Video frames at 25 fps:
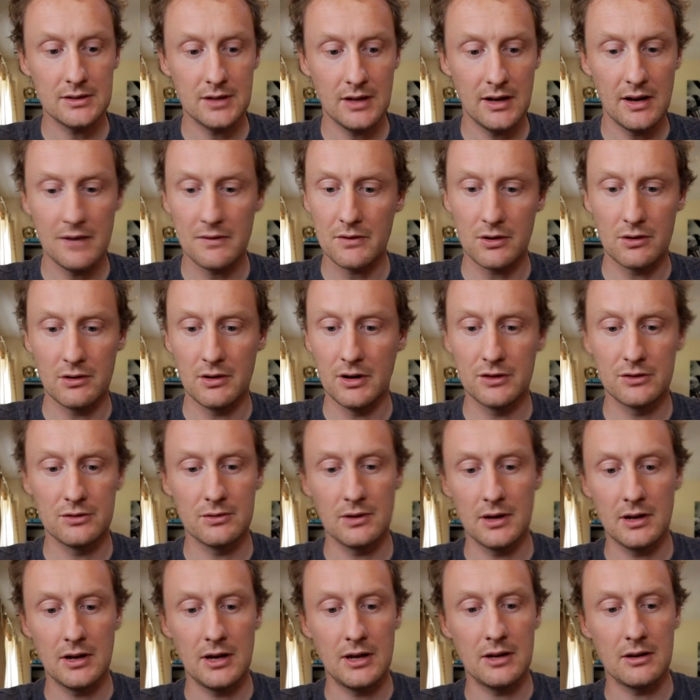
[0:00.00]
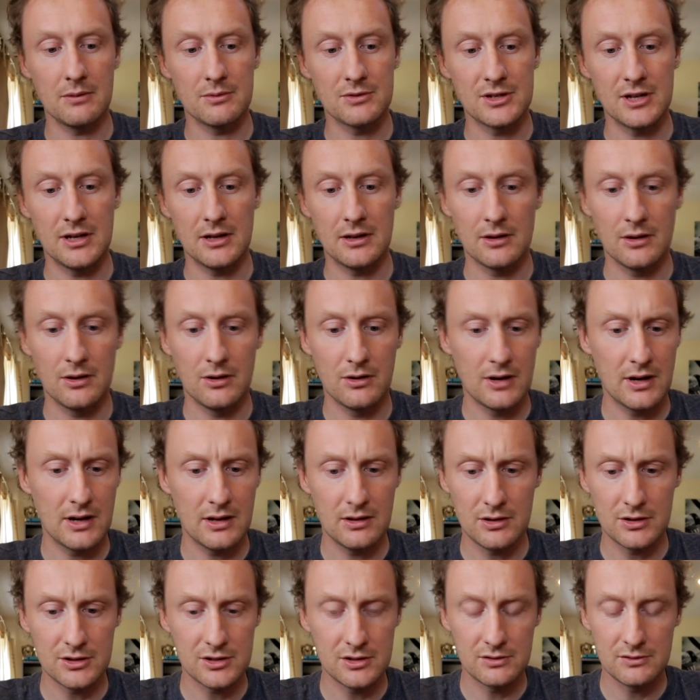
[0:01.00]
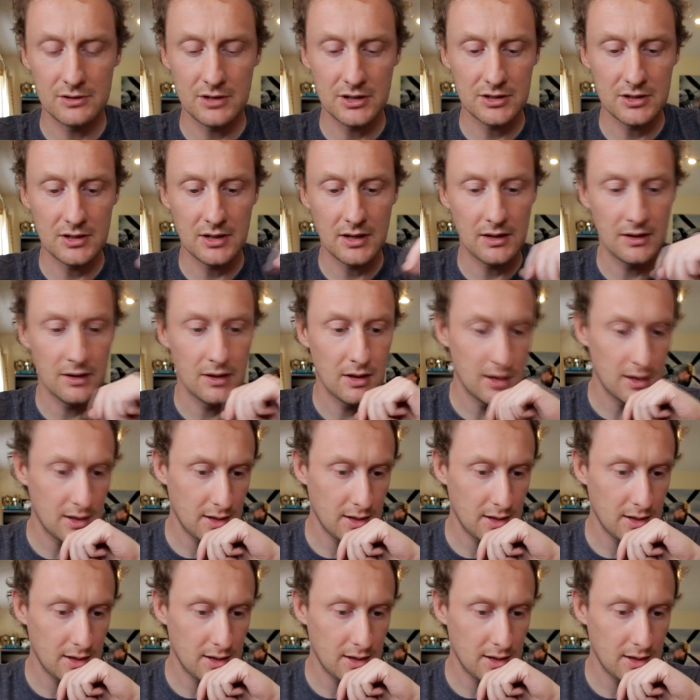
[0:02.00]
I never got around to it. I ended up selling the Hornet. I lost interest in it.